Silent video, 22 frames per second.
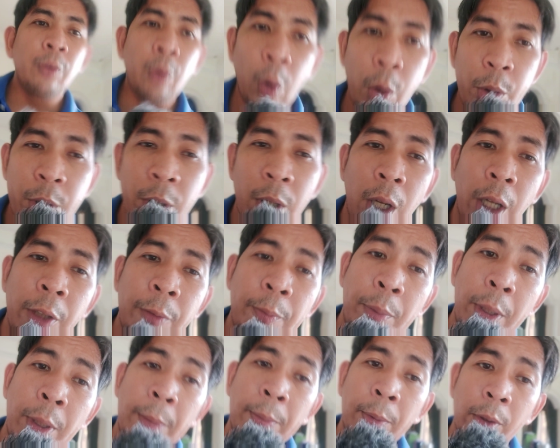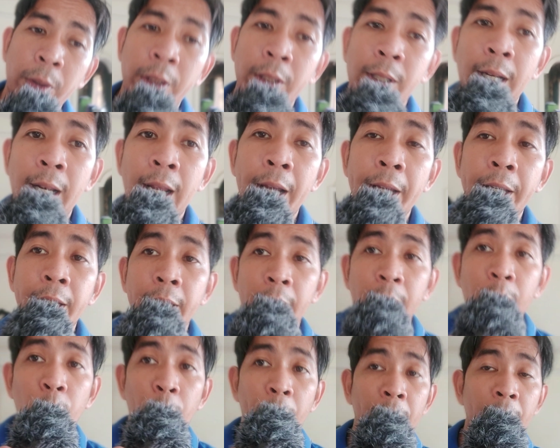Of course, a lot of people didn't like
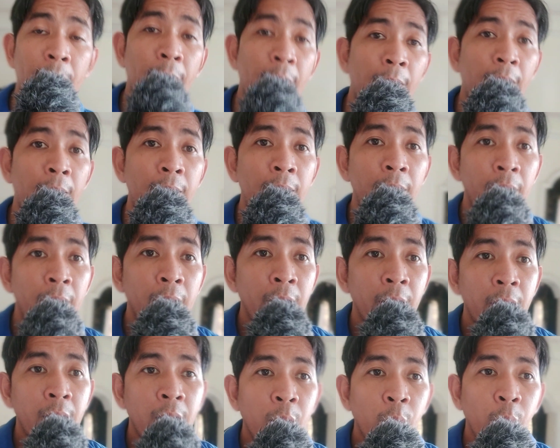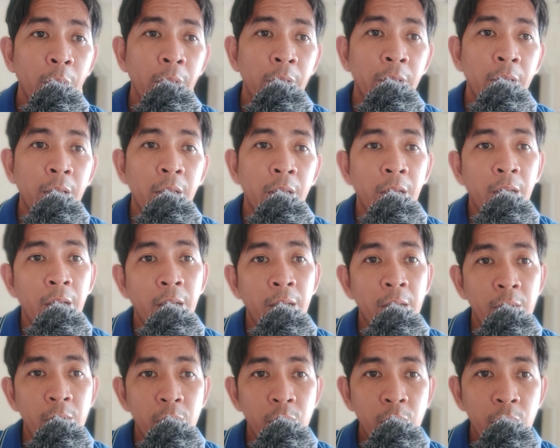it when they
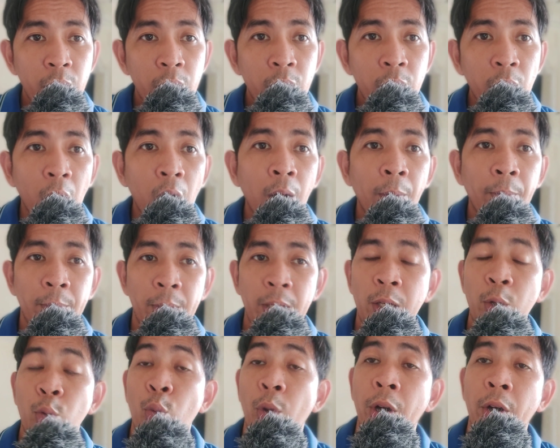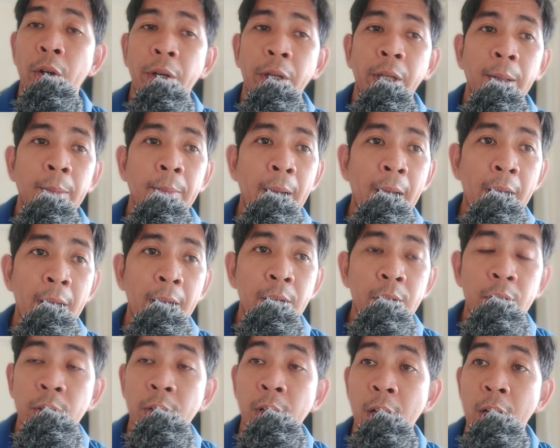saw me wearing a
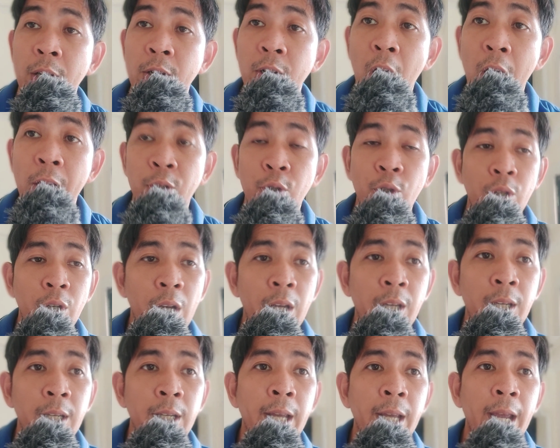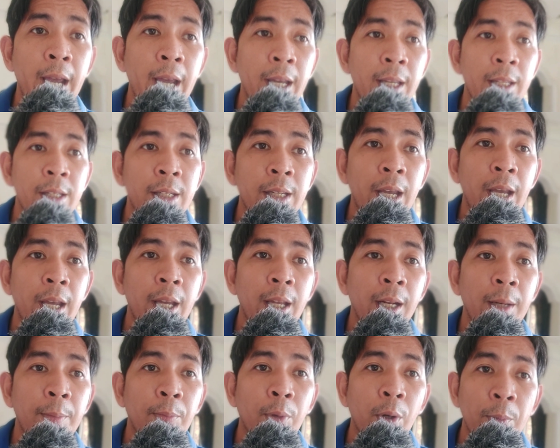mask, not shaking hands,
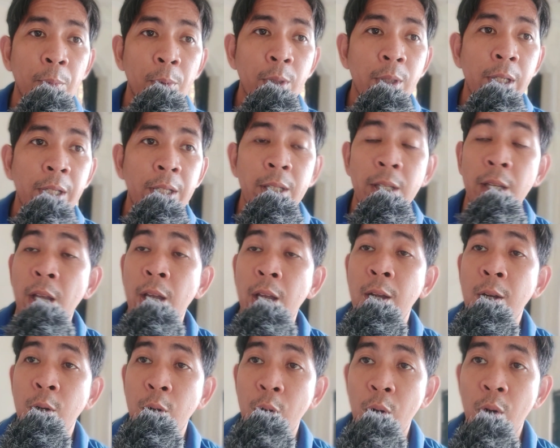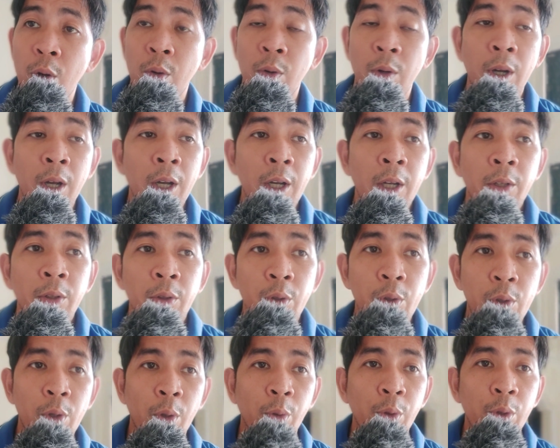and purposely saying no
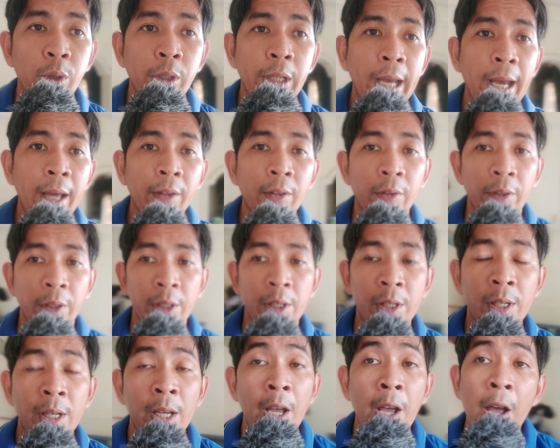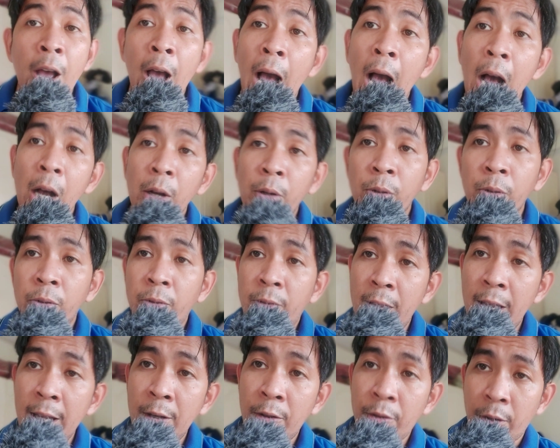to social gatherings. How
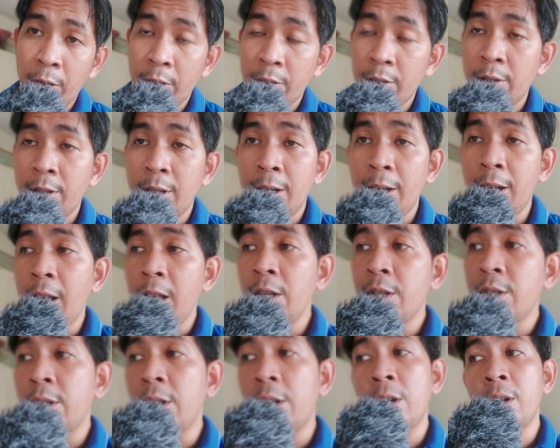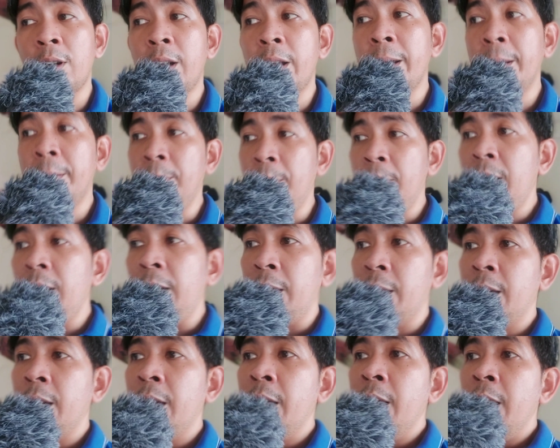could they trust a naysayer like
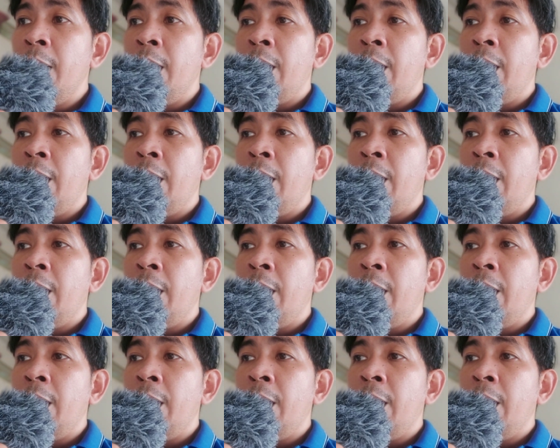me?